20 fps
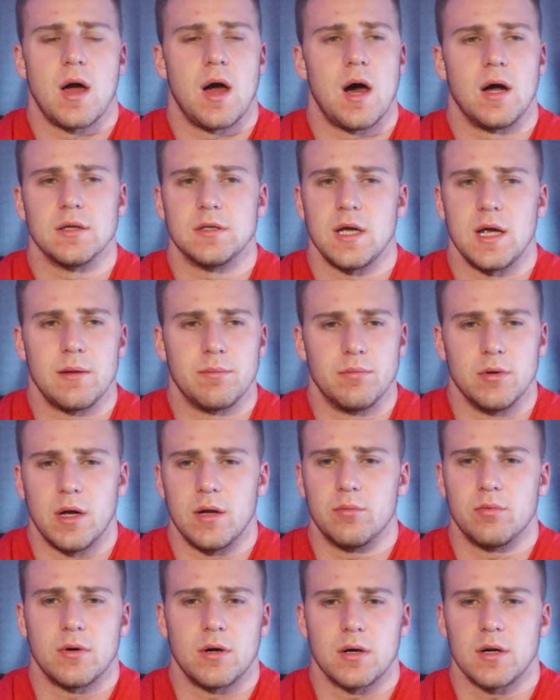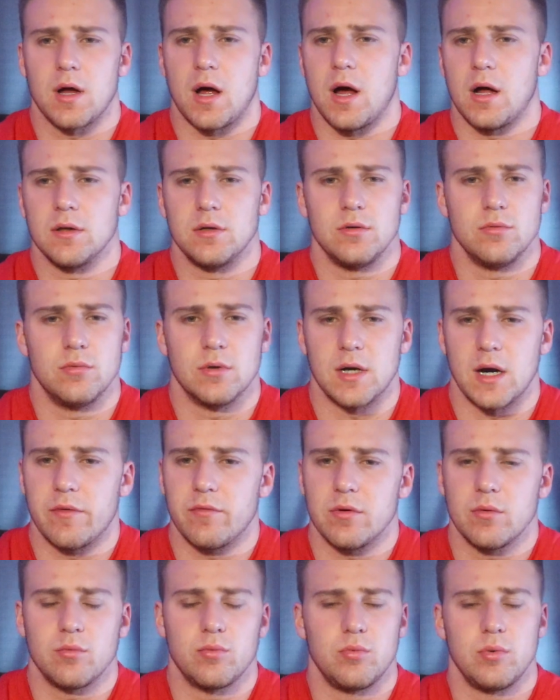I'll take blood work. I'll do
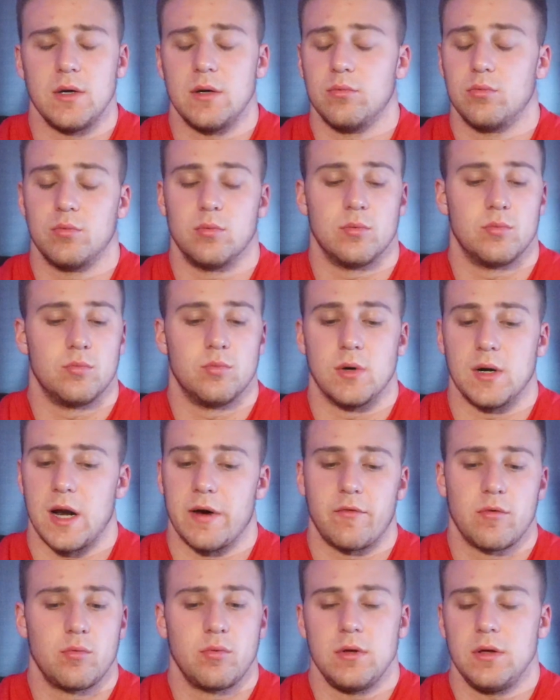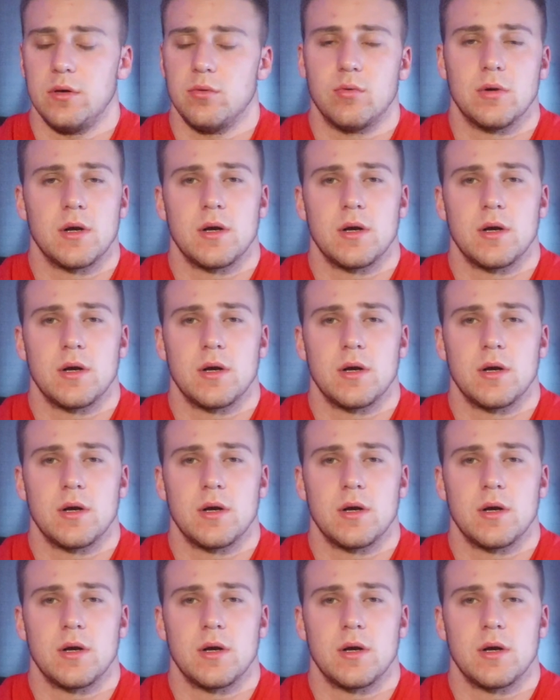whatever you